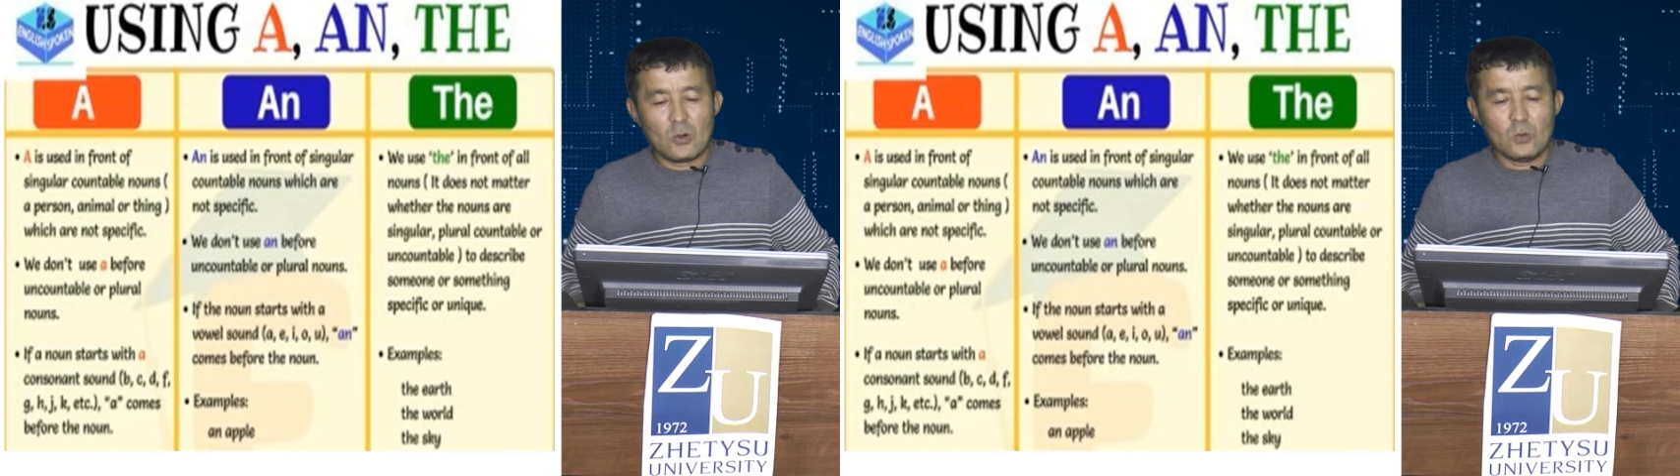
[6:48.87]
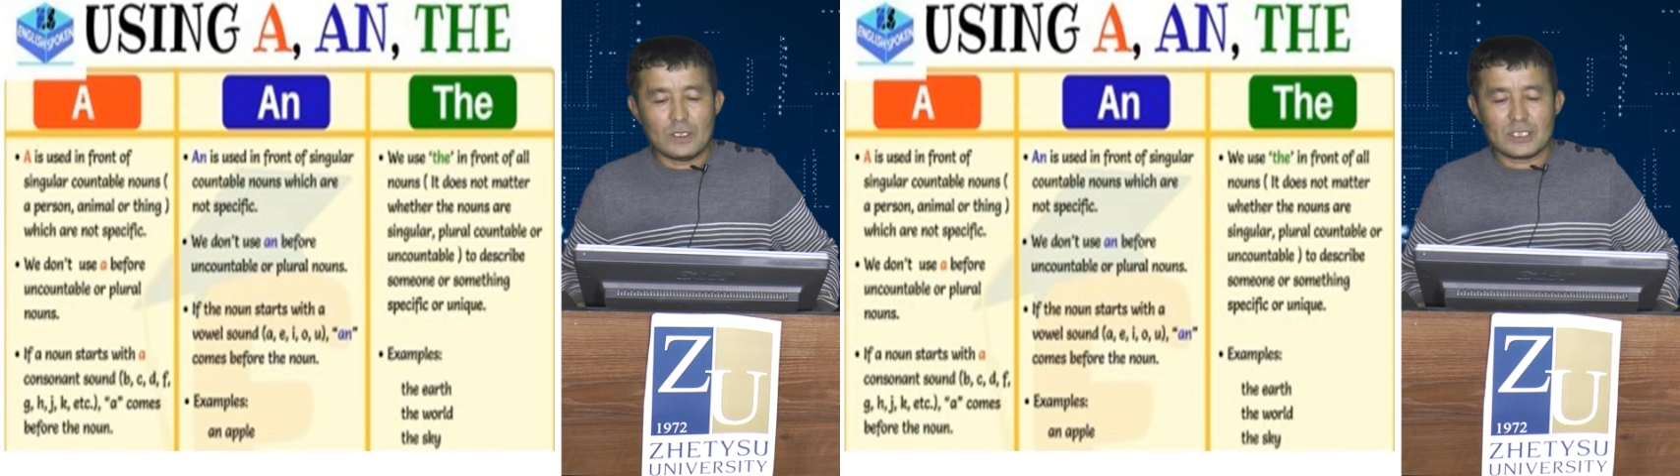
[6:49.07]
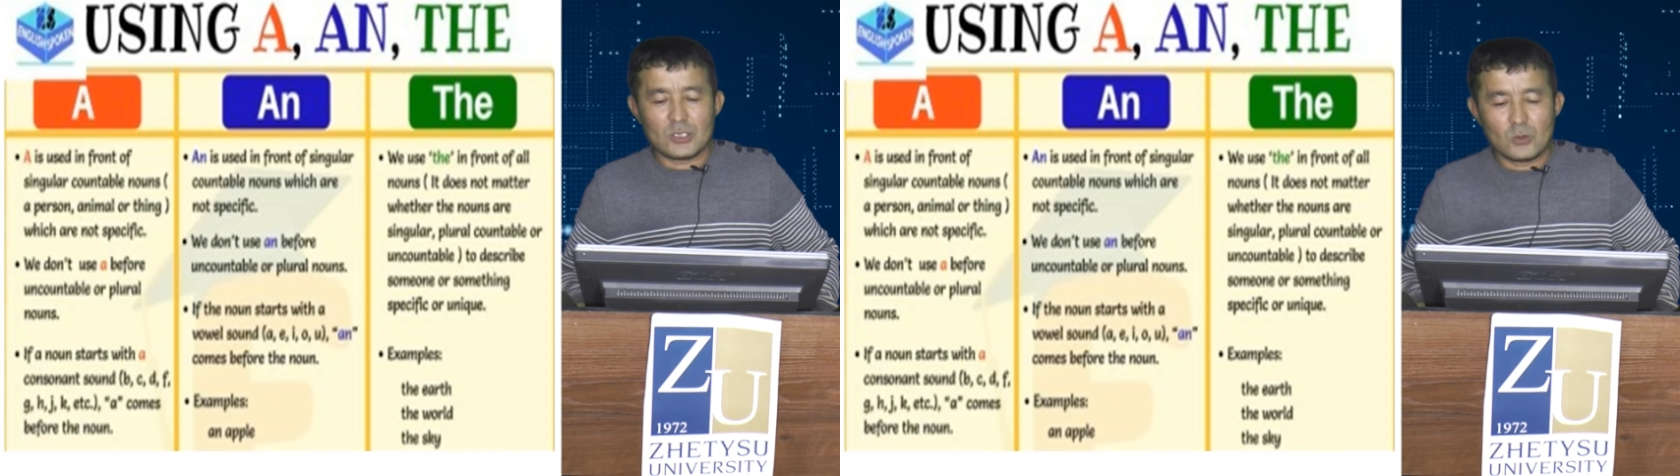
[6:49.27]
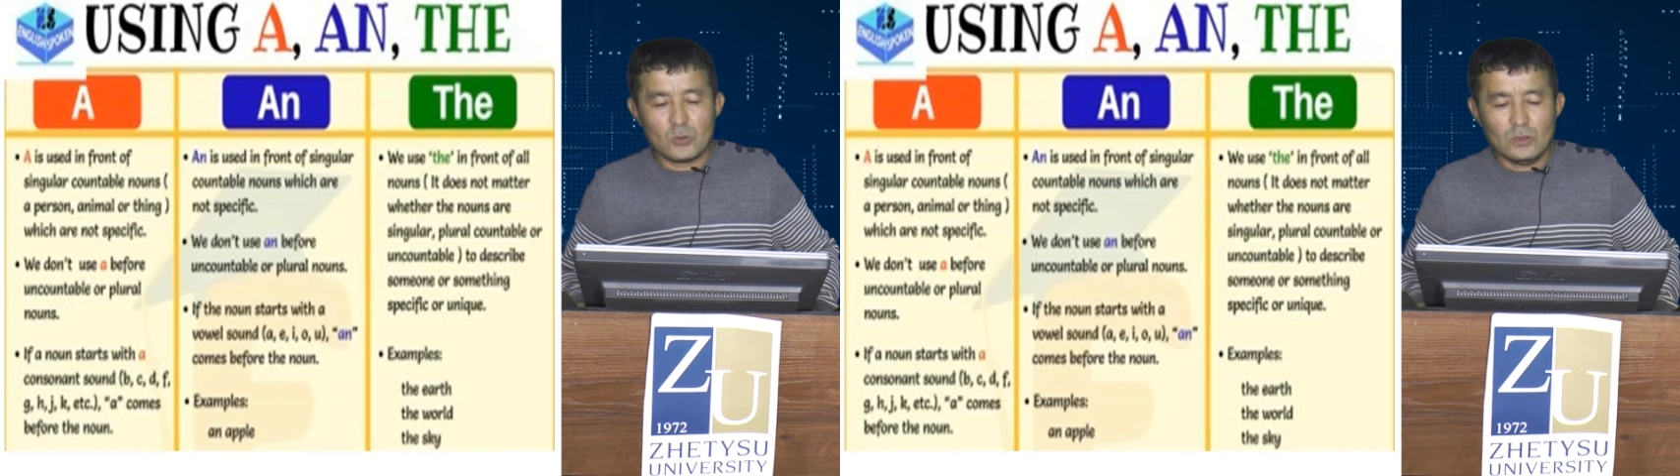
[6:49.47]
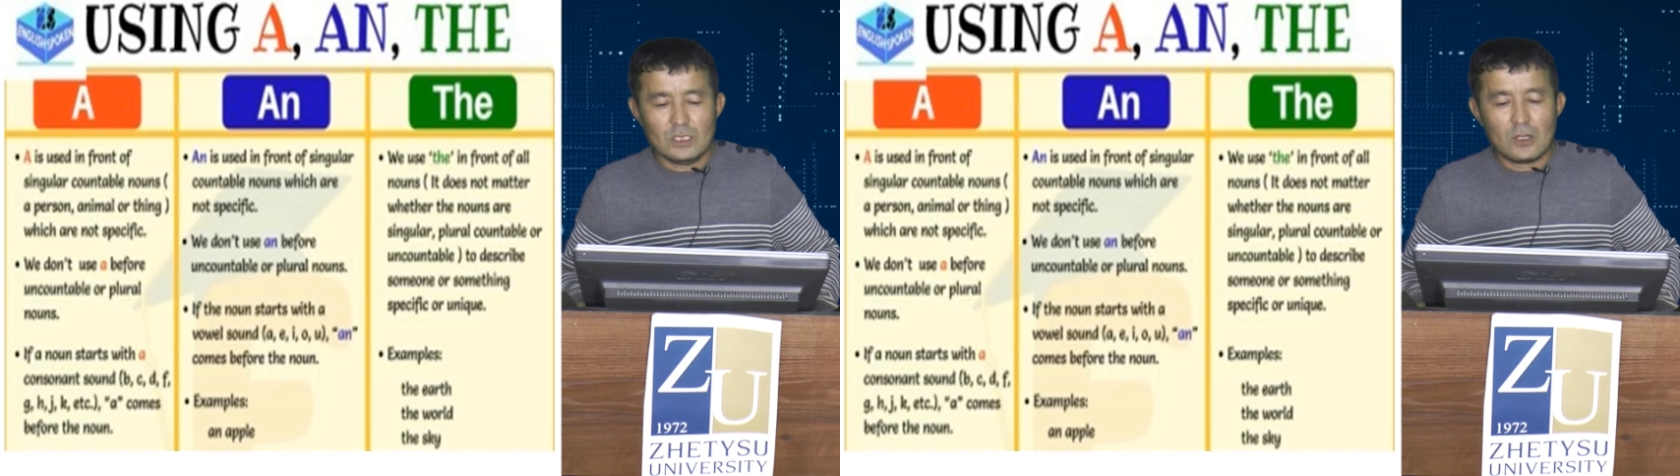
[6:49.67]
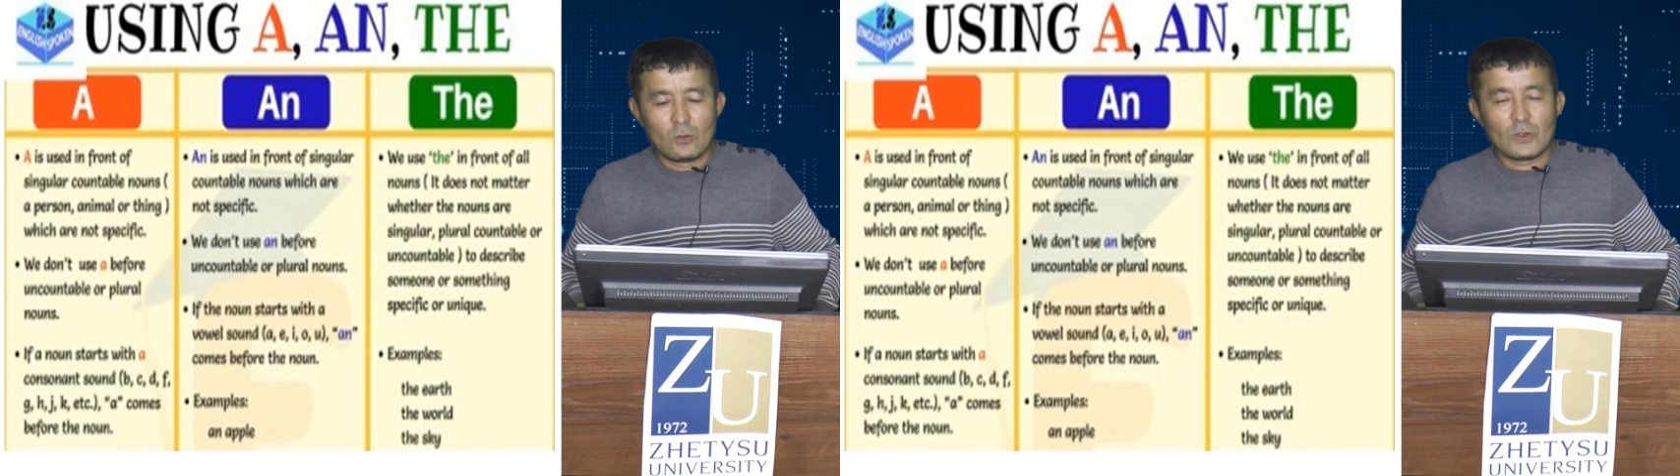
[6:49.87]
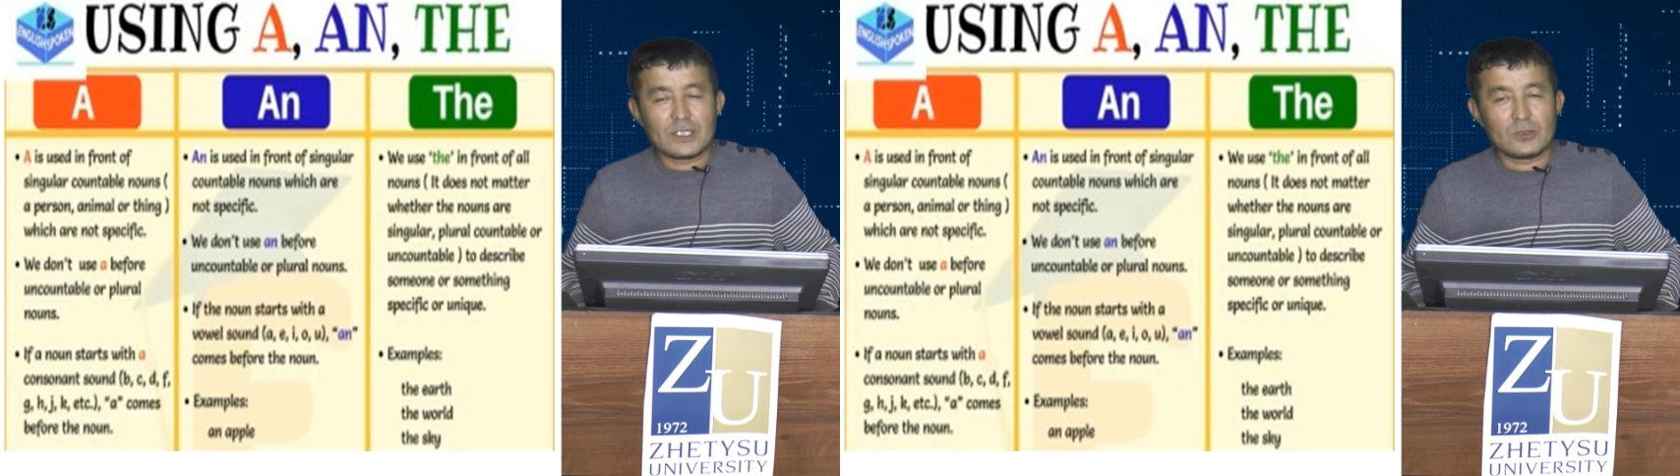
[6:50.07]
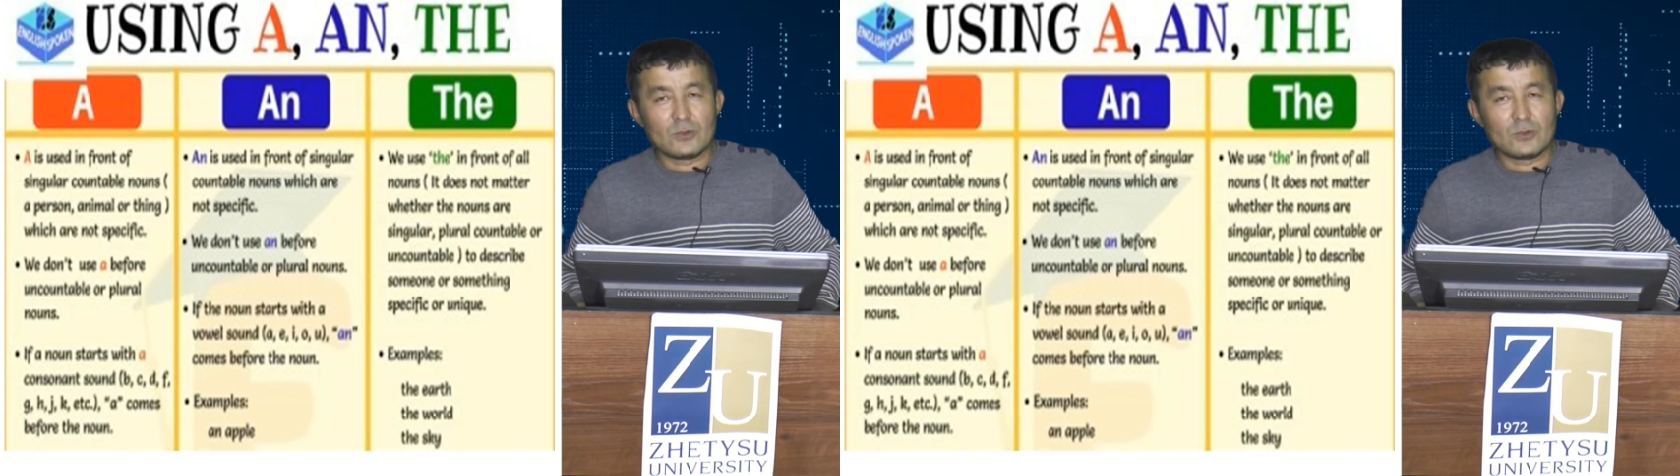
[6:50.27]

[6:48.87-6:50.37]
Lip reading: O, U,